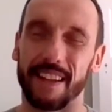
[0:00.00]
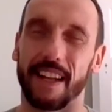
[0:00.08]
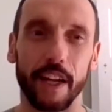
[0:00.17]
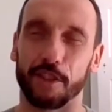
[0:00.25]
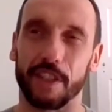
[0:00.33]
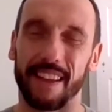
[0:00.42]
I think
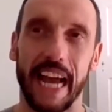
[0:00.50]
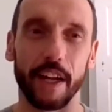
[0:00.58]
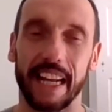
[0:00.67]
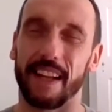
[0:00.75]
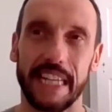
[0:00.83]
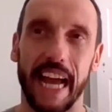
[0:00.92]
that's just a
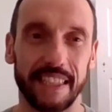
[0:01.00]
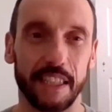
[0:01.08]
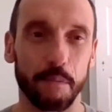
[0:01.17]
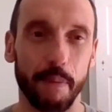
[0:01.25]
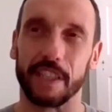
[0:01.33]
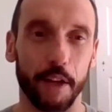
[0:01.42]
technicality
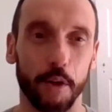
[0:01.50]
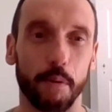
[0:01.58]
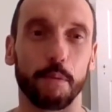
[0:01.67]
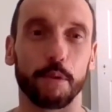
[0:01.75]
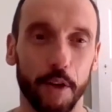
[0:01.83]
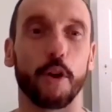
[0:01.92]
that they're picking up
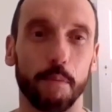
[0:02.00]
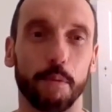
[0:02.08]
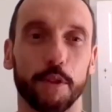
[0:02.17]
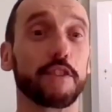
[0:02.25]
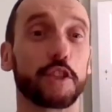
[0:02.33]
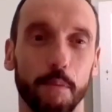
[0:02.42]
on, but they were only
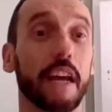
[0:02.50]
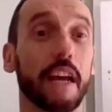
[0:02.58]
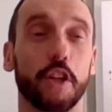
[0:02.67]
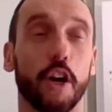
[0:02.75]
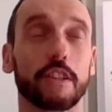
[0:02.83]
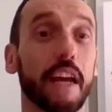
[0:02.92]
given
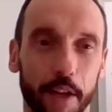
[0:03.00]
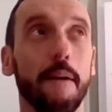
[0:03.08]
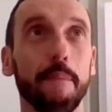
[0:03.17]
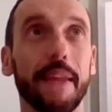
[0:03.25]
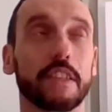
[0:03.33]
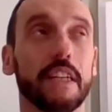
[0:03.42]
$200.
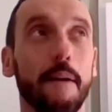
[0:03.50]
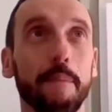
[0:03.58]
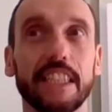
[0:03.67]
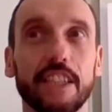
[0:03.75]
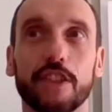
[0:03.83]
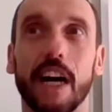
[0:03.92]
He's
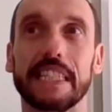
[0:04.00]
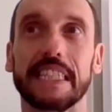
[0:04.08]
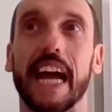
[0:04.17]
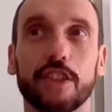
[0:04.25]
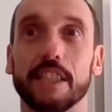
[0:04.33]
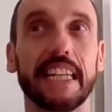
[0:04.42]
since tried
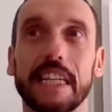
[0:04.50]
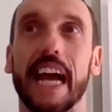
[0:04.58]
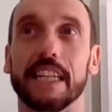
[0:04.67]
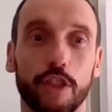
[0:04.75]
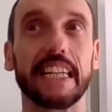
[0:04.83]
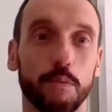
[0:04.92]
to get in
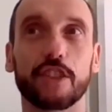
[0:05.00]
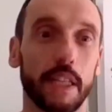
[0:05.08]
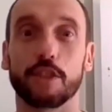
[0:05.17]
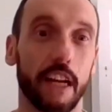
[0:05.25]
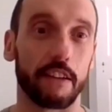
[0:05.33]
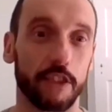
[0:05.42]
touch with
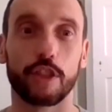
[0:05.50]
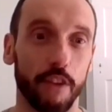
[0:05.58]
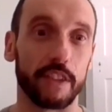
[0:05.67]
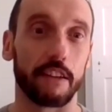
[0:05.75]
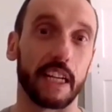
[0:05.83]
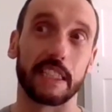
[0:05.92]
Chris
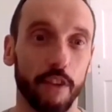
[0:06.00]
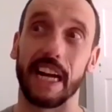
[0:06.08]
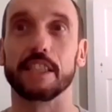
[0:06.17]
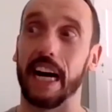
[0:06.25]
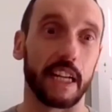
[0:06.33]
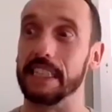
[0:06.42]
Novoselic
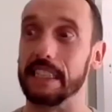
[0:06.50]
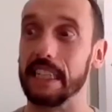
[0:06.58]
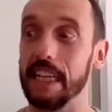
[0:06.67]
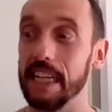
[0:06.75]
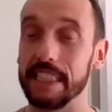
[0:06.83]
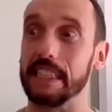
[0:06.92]
and
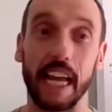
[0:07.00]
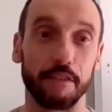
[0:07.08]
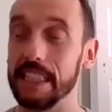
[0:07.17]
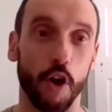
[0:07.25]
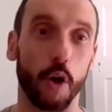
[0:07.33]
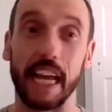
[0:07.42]

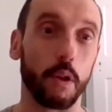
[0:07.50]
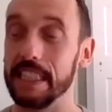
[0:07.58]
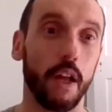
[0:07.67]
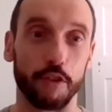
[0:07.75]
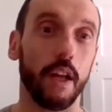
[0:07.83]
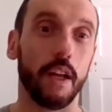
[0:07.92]
Dave
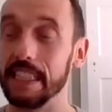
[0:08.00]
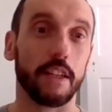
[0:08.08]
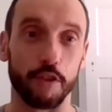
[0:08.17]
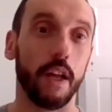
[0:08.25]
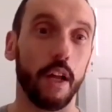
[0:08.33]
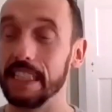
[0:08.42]
Grohl
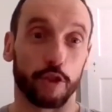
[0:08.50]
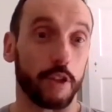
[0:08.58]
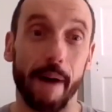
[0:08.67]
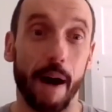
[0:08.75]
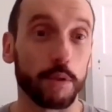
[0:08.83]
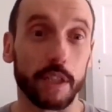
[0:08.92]
just
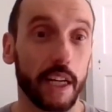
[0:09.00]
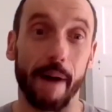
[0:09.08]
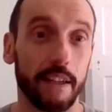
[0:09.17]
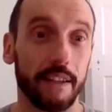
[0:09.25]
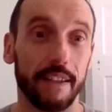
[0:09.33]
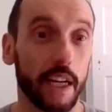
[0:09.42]
about
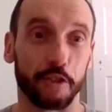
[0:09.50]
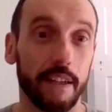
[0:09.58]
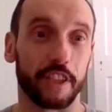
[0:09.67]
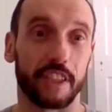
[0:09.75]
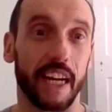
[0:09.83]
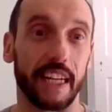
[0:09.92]
it,
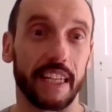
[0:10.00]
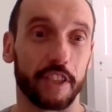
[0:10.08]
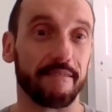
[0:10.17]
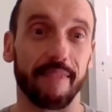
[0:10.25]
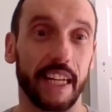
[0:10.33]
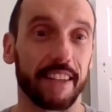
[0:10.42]
just to say,
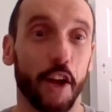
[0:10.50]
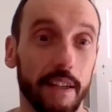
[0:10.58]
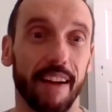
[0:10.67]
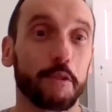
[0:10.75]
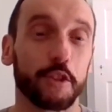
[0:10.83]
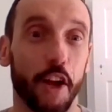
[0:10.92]
I don't
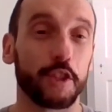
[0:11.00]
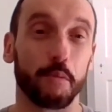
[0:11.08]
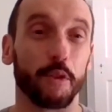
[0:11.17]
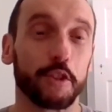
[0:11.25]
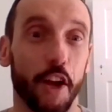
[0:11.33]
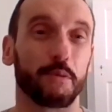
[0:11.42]
know, just because he
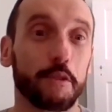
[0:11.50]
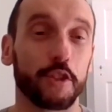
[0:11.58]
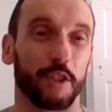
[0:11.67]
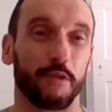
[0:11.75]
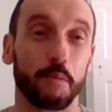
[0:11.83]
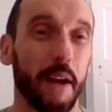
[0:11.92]
wants some
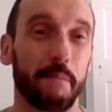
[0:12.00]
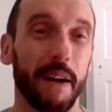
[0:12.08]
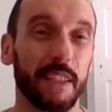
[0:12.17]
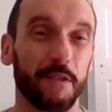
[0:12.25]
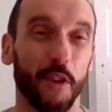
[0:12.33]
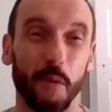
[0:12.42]
sort of
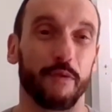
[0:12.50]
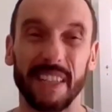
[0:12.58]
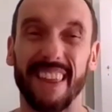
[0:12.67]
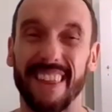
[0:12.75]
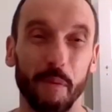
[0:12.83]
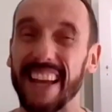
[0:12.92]
recompense for it, which
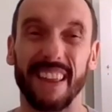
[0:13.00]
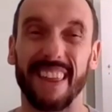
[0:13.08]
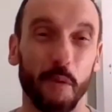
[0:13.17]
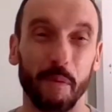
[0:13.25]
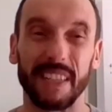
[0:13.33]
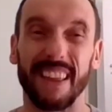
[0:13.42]
I think's
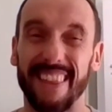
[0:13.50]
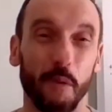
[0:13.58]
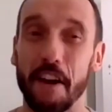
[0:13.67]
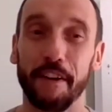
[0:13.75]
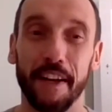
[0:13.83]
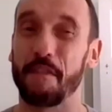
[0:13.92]
fair
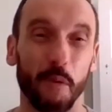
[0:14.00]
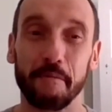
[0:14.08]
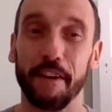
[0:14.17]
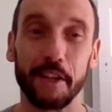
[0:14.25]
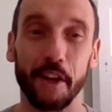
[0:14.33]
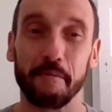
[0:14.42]
enough
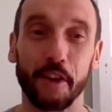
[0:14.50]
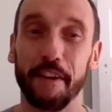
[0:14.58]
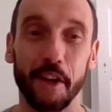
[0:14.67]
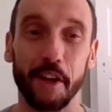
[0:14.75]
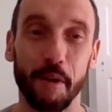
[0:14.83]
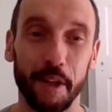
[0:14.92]
when you're on the
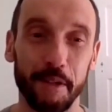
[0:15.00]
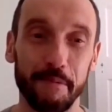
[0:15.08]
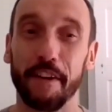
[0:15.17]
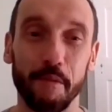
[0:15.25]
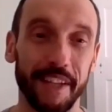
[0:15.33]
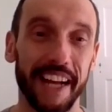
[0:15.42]
cover of one of the
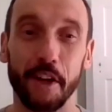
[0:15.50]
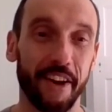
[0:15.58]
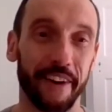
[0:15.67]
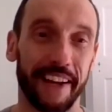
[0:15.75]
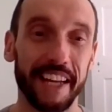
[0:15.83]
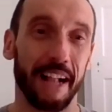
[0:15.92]
most
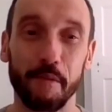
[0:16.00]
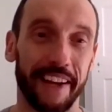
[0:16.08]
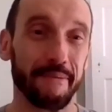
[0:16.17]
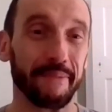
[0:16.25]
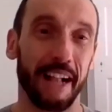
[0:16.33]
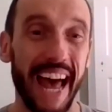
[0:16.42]
iconic
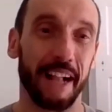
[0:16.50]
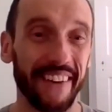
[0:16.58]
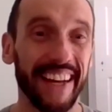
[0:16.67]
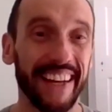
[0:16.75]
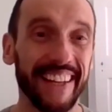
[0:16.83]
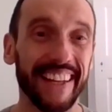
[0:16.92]
albums
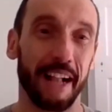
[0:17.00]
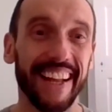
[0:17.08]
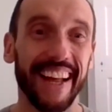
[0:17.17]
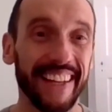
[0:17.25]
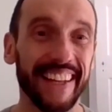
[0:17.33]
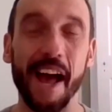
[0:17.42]
ever.
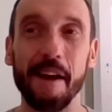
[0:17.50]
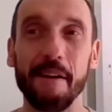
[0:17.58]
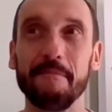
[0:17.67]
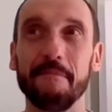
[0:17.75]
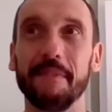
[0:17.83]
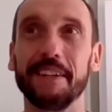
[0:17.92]

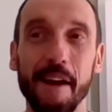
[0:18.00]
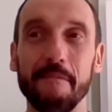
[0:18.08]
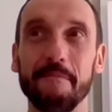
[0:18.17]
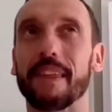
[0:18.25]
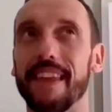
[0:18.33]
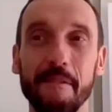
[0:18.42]

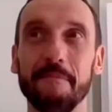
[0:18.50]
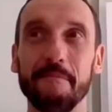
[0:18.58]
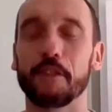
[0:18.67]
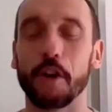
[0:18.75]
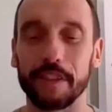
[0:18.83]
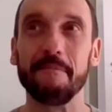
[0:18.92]
So I think
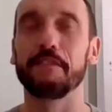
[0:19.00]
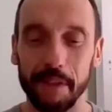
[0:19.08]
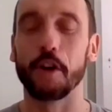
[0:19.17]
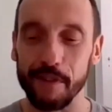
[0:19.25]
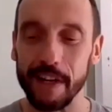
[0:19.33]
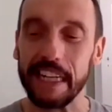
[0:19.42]
they've gone down
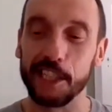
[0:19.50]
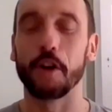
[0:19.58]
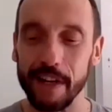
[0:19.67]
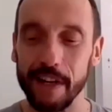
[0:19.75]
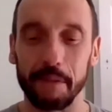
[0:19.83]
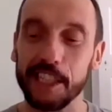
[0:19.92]
this really
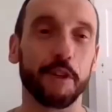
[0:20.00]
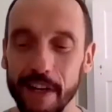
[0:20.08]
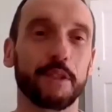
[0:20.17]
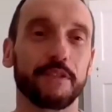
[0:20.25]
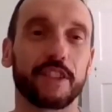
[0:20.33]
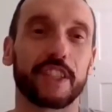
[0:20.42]
shitty
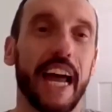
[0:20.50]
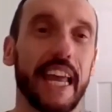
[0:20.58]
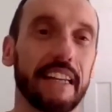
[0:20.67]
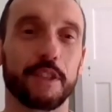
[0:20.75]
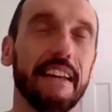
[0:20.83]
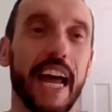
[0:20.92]
route of
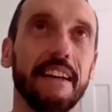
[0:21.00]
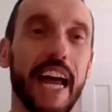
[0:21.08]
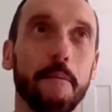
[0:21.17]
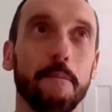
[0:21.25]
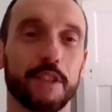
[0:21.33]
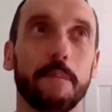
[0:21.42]
saying
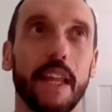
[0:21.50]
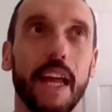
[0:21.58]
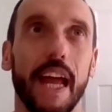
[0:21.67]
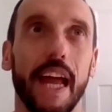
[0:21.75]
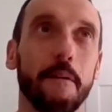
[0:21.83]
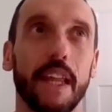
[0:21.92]

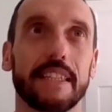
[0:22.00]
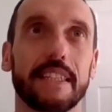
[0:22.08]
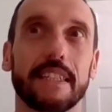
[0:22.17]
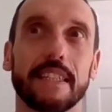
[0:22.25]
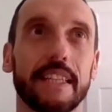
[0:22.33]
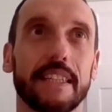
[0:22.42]

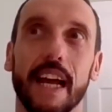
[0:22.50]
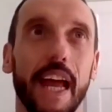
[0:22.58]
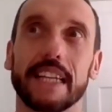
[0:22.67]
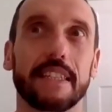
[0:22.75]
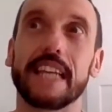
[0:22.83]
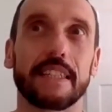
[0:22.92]
it's
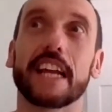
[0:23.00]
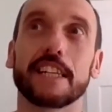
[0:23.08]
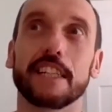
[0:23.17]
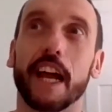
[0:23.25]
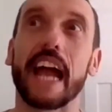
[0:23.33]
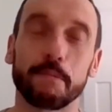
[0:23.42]
a
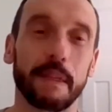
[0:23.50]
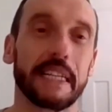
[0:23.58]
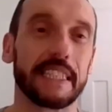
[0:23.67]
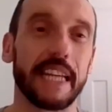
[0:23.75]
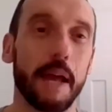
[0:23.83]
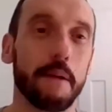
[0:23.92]
sexually
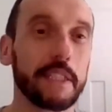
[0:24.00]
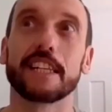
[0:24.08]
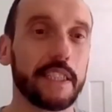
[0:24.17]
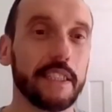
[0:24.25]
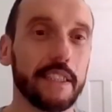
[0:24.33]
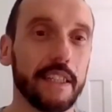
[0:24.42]
explicit
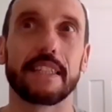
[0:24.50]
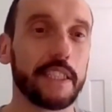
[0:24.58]
image,